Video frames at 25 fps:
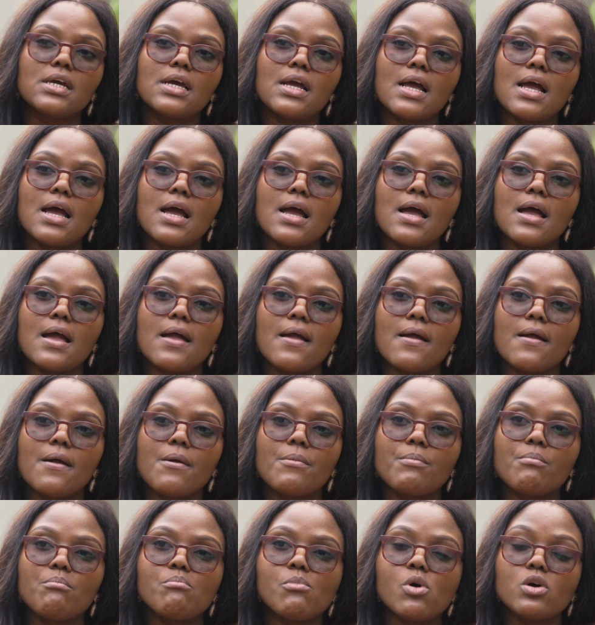
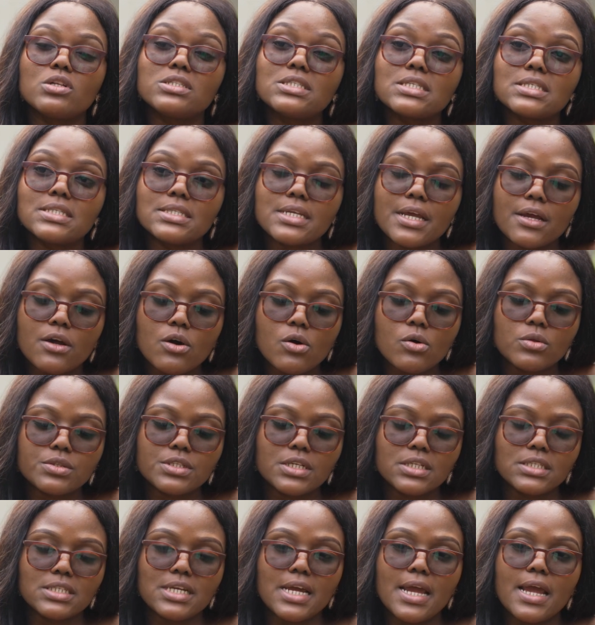
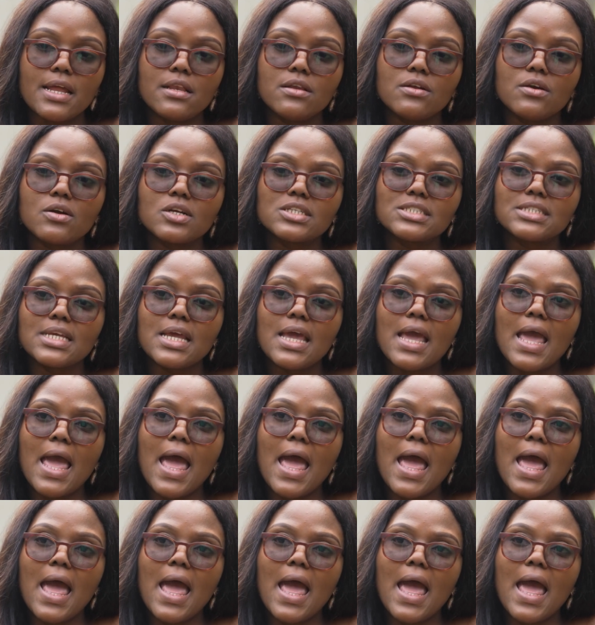multi-stakeholder dialogues,